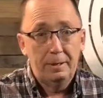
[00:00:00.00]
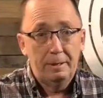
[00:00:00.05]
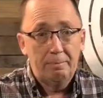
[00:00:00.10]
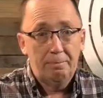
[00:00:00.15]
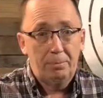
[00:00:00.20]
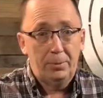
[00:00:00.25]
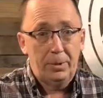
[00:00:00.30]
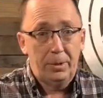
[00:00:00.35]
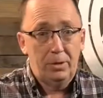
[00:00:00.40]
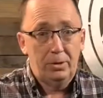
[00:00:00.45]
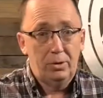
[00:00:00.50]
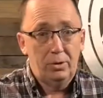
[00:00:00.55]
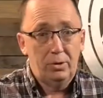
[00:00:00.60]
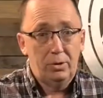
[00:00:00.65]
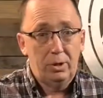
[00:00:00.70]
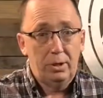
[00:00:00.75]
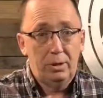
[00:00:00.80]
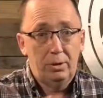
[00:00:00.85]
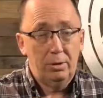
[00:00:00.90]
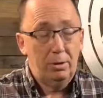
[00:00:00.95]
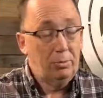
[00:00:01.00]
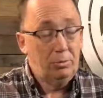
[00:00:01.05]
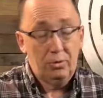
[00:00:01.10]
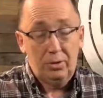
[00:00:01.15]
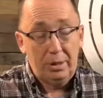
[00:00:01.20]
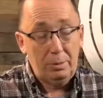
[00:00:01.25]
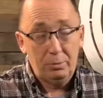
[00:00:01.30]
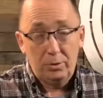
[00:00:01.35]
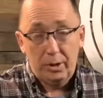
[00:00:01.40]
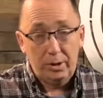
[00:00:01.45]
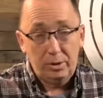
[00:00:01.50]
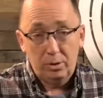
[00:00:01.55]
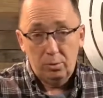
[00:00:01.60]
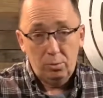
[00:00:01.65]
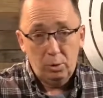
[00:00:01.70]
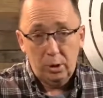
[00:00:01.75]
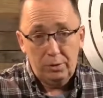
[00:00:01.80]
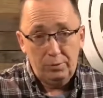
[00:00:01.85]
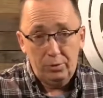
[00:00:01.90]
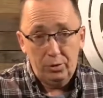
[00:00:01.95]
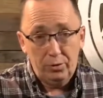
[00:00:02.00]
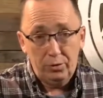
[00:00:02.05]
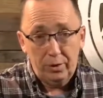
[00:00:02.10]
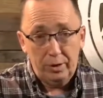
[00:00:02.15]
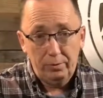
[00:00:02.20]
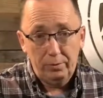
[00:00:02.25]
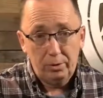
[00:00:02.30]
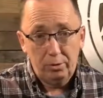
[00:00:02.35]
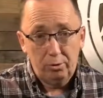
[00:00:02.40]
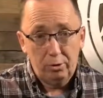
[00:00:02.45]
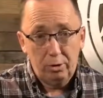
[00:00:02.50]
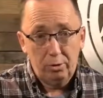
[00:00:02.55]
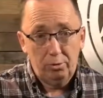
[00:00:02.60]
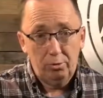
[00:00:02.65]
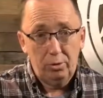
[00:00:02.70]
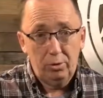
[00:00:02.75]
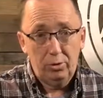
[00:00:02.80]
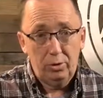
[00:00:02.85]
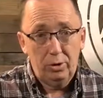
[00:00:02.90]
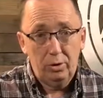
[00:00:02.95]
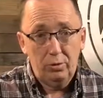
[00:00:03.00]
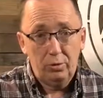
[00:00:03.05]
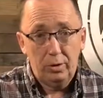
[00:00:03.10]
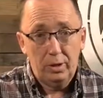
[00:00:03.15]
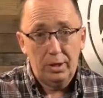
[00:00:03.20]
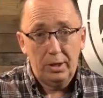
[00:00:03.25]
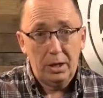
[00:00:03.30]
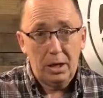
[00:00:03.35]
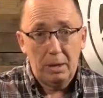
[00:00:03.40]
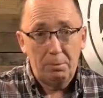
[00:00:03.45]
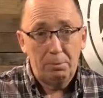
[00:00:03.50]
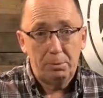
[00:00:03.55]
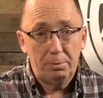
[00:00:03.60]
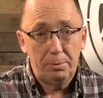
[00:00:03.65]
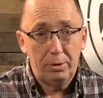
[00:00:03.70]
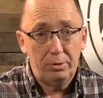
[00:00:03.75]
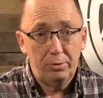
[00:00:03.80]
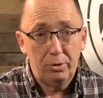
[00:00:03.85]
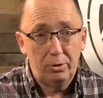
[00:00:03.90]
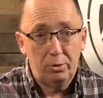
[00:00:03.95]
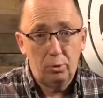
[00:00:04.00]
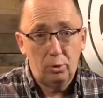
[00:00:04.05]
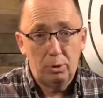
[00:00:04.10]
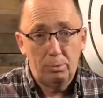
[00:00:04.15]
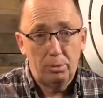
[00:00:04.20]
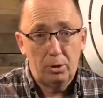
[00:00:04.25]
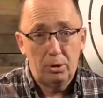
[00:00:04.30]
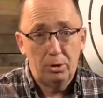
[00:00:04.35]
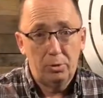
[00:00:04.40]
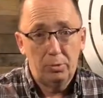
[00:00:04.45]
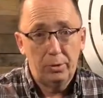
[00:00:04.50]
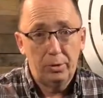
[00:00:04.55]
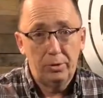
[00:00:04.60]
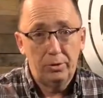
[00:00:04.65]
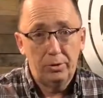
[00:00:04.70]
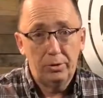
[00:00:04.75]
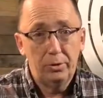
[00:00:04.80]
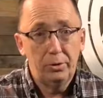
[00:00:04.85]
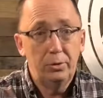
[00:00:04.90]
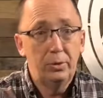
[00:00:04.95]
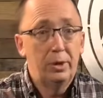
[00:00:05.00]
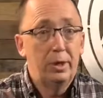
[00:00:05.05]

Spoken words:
It seems like they're one of his favorite churches. He's very complimentary to them all the way through.